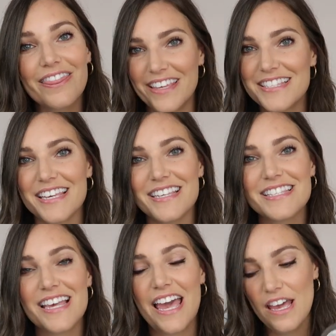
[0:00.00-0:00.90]
this
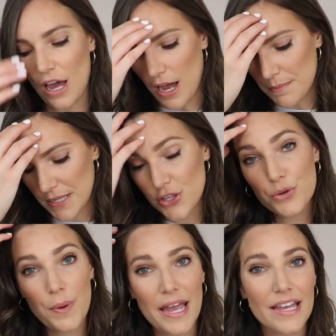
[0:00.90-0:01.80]
is.
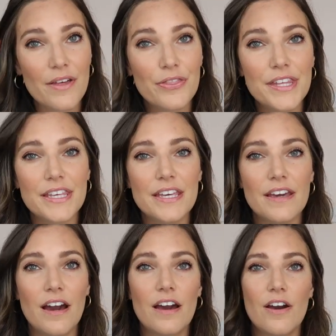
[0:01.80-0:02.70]
Either way,
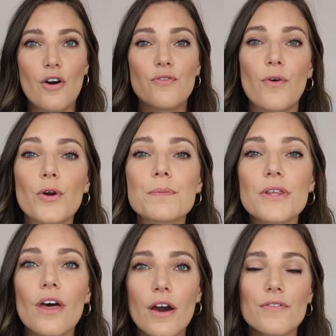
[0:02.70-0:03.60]
the
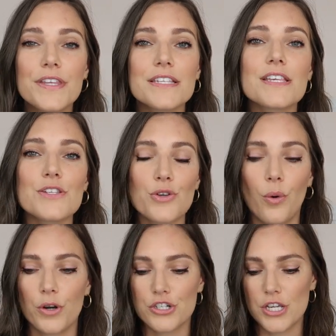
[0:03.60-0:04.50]
formula of these is
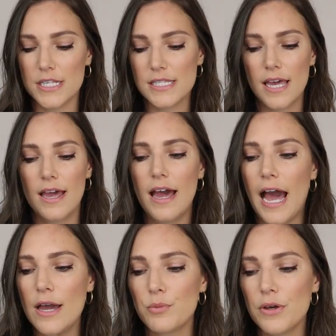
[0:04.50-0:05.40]
gorgeous.
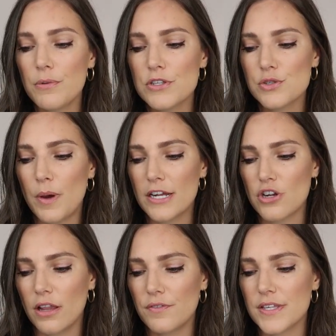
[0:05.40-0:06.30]
I will swatch
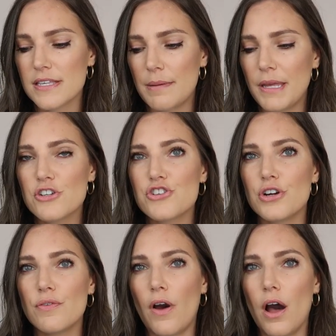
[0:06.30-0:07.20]
all of these. I'm not
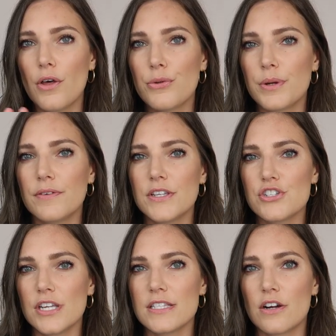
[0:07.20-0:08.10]
sure if all 3 of
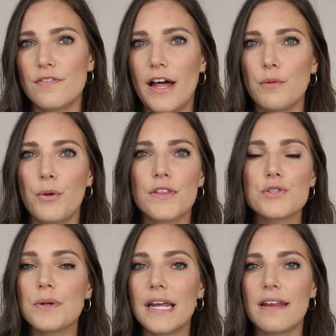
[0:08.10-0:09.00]
these shades are available.
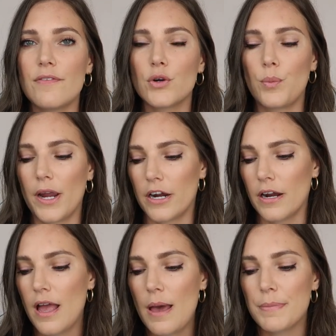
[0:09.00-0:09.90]
This one I never
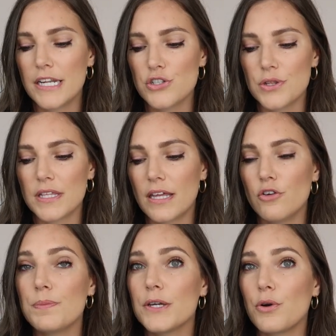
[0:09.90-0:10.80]
wear, but I do think that
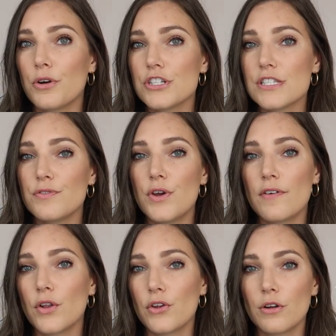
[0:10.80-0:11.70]
it would be gorgeous if you
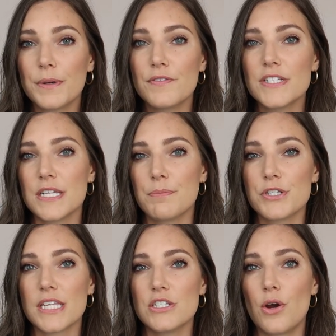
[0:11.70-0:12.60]
have a little bit of a deeper
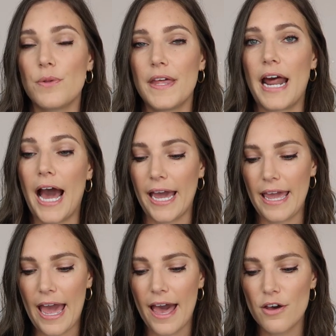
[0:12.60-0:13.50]
skin tone than I
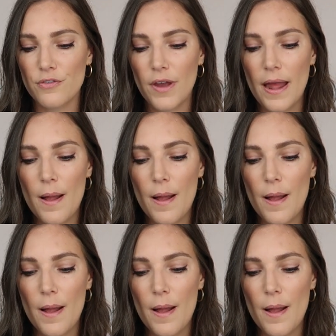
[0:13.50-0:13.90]
have.